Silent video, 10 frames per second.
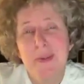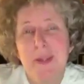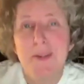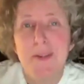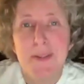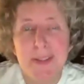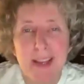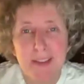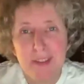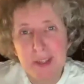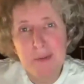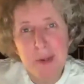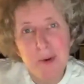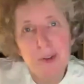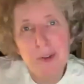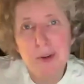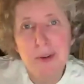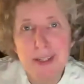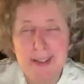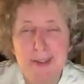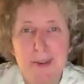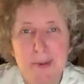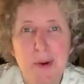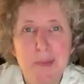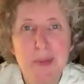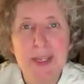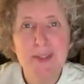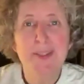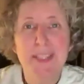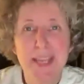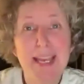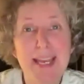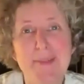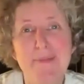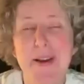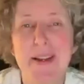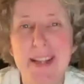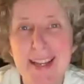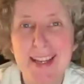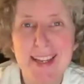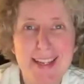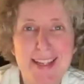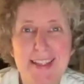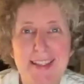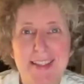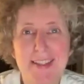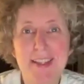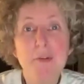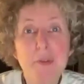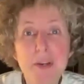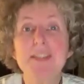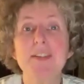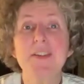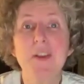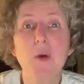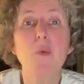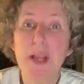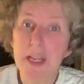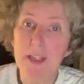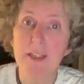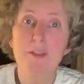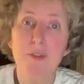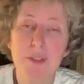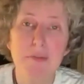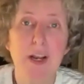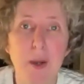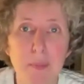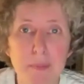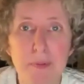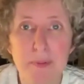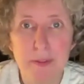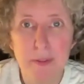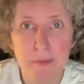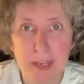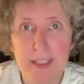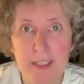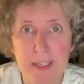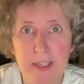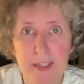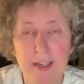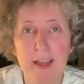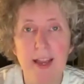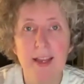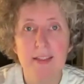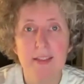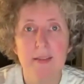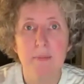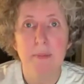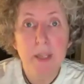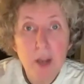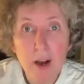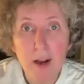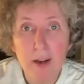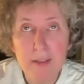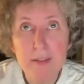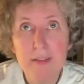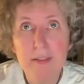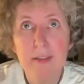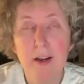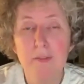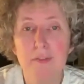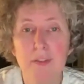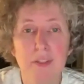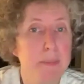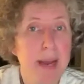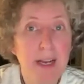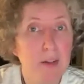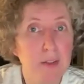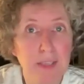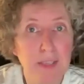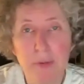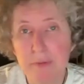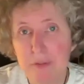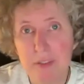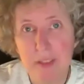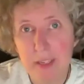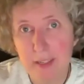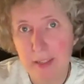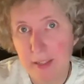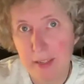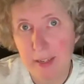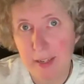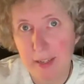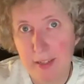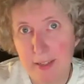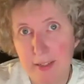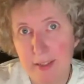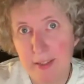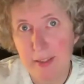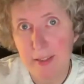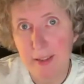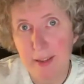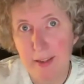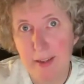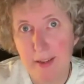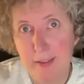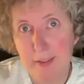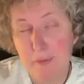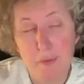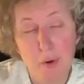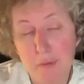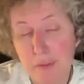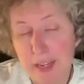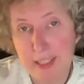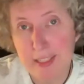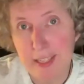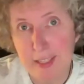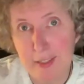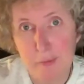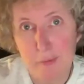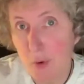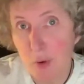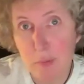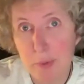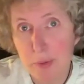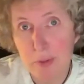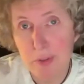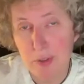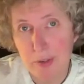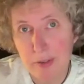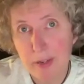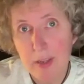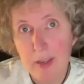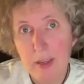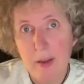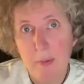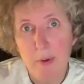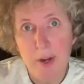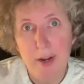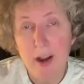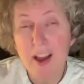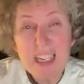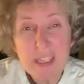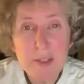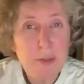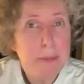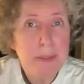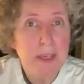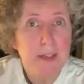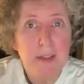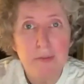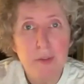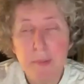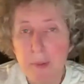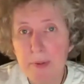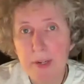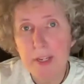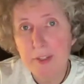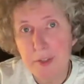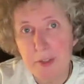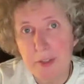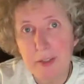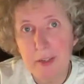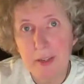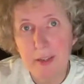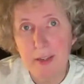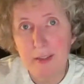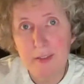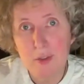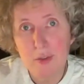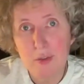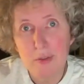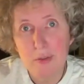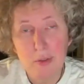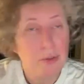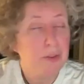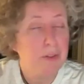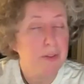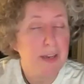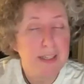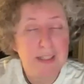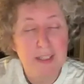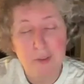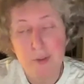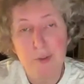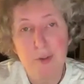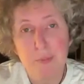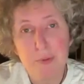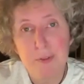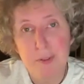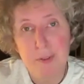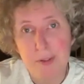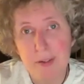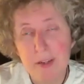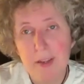because I think we all know it and you want me to say it, but there isn't a will to develop the vaccine. And that's because of the debacle that we've seen in the fall vaccine, the fall booster, where only 2% of the population took the vaccine, took the booster.